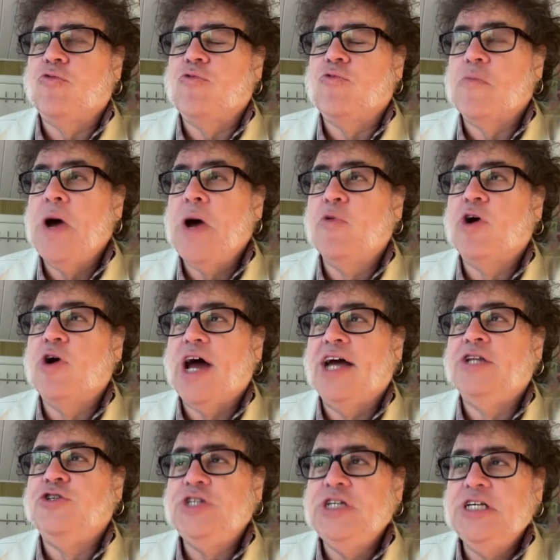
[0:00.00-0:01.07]
remember it, I
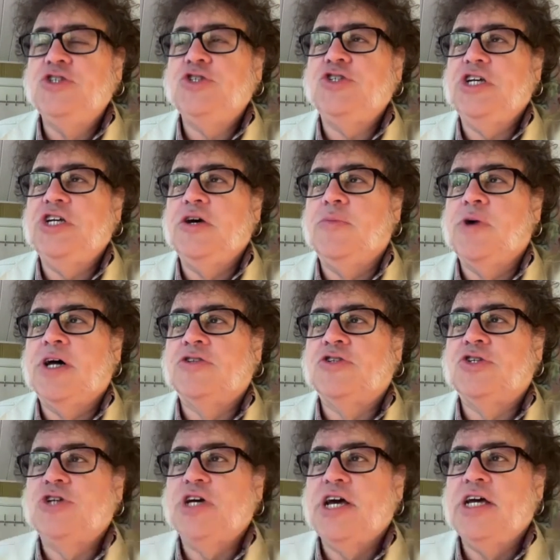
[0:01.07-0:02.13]
did see him on
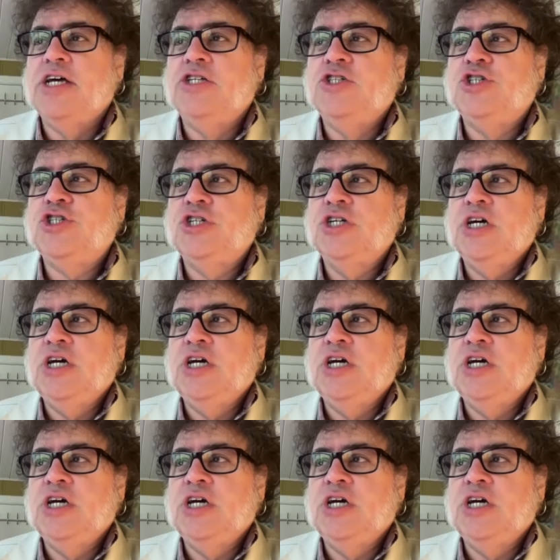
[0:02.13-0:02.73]
stage